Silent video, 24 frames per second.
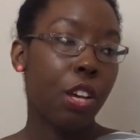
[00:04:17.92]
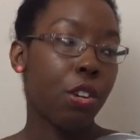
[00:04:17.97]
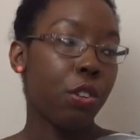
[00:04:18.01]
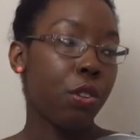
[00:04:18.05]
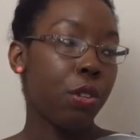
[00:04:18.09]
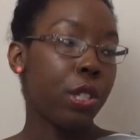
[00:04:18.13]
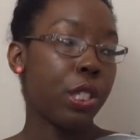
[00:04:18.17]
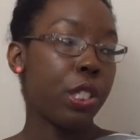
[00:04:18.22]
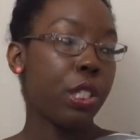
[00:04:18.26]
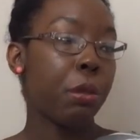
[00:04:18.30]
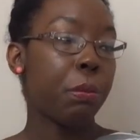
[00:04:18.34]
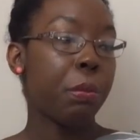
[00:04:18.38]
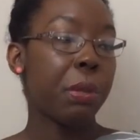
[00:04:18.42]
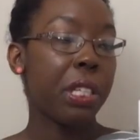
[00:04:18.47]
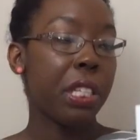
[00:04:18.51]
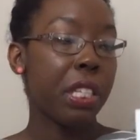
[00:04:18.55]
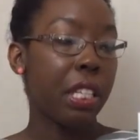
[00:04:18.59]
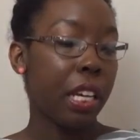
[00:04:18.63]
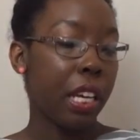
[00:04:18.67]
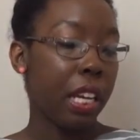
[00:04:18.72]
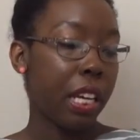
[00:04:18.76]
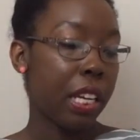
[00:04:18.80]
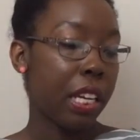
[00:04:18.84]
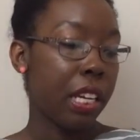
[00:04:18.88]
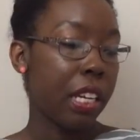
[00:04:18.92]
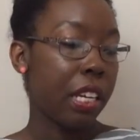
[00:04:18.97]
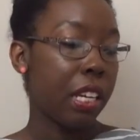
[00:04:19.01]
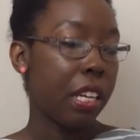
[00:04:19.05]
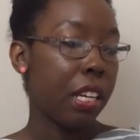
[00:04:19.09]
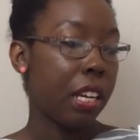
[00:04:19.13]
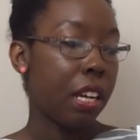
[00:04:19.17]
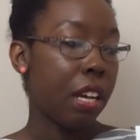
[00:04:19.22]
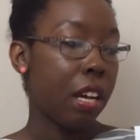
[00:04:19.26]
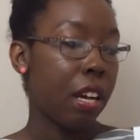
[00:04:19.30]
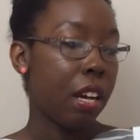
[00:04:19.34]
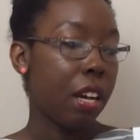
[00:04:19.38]
going to be taking
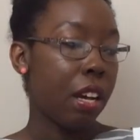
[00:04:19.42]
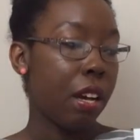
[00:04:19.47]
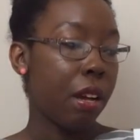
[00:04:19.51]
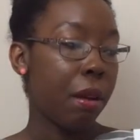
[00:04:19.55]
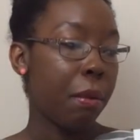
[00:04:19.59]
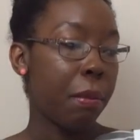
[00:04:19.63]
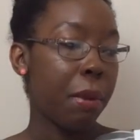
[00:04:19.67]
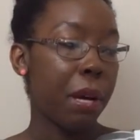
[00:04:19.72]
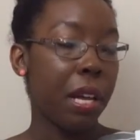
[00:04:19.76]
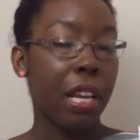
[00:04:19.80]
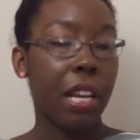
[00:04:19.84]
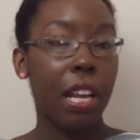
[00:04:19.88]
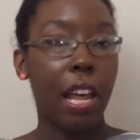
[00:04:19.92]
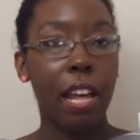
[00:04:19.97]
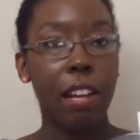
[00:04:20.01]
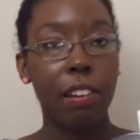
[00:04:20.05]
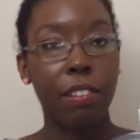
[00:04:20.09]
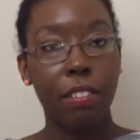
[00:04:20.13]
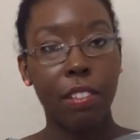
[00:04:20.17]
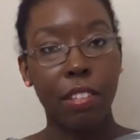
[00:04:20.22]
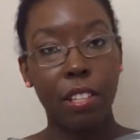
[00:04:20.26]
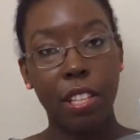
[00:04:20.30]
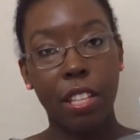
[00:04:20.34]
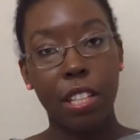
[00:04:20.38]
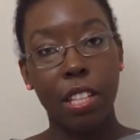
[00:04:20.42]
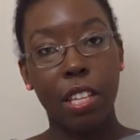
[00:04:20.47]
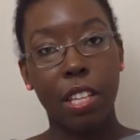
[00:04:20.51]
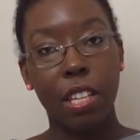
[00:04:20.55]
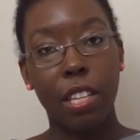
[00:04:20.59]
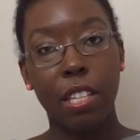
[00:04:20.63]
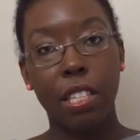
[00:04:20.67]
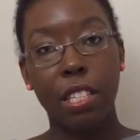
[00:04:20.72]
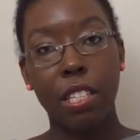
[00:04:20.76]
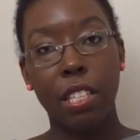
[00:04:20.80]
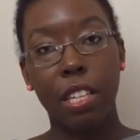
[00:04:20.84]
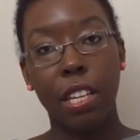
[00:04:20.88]
a lot of the
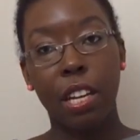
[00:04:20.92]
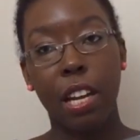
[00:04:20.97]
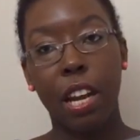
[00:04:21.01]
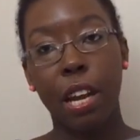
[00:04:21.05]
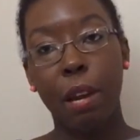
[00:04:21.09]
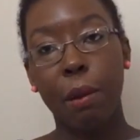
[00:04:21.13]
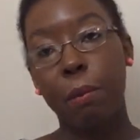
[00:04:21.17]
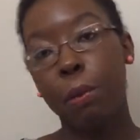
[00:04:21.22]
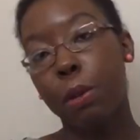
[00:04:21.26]
things that I